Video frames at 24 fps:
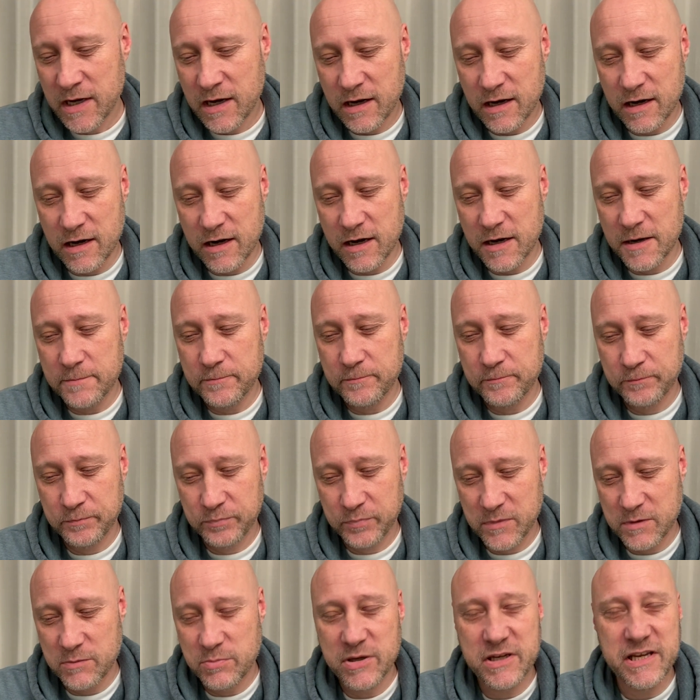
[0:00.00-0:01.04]

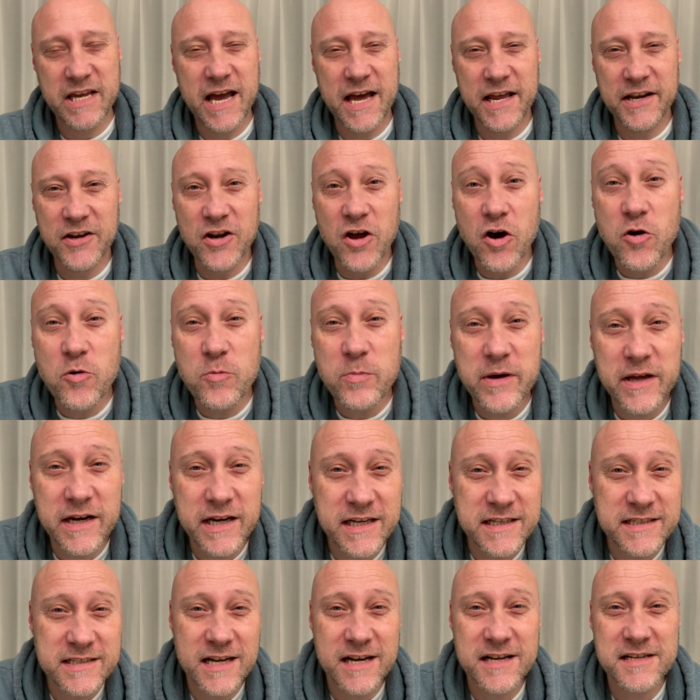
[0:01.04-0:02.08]
But yeah,
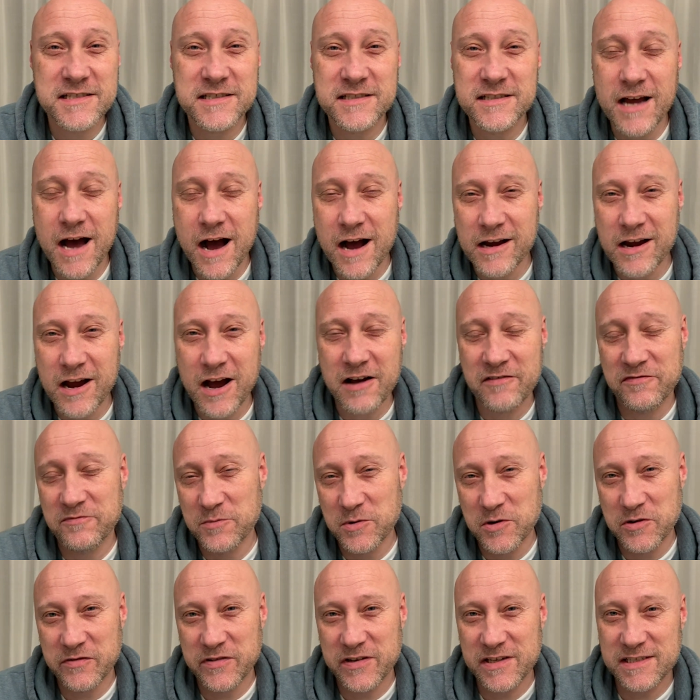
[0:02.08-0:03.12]
nobody does knockoff
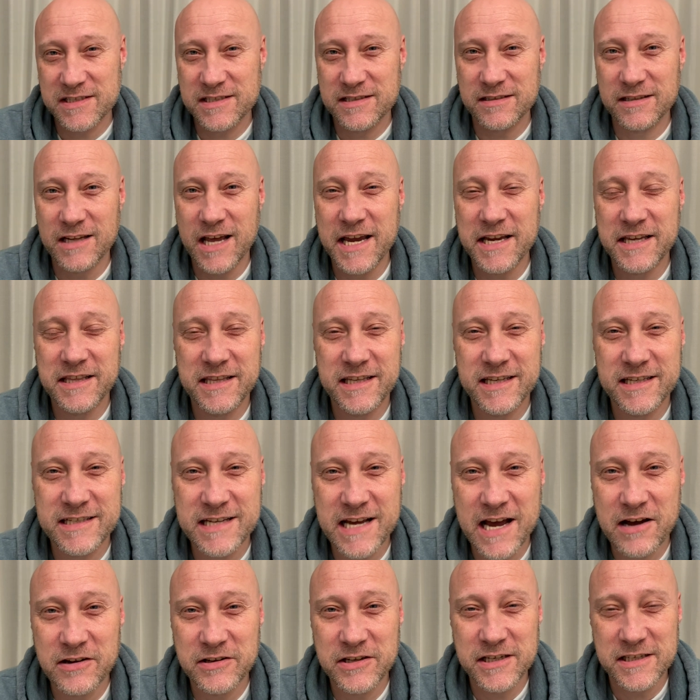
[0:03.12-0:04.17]
movies like the
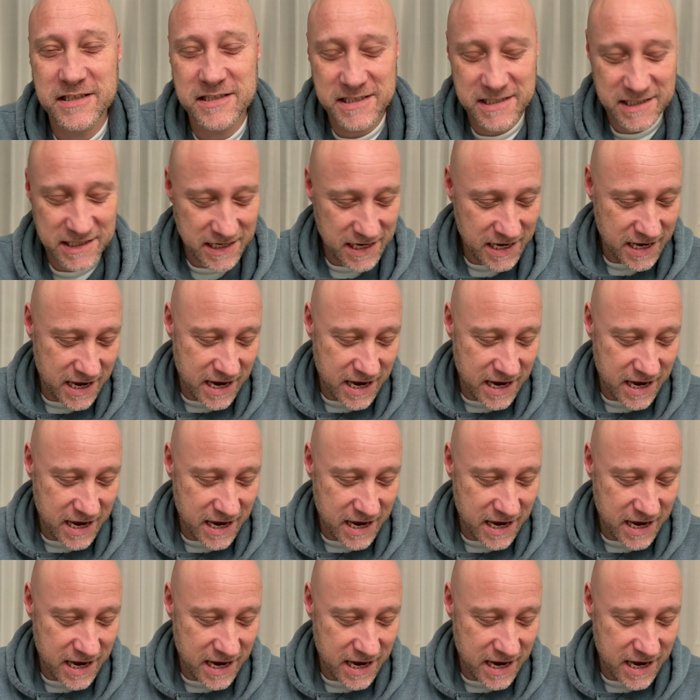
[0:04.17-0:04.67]
Italians.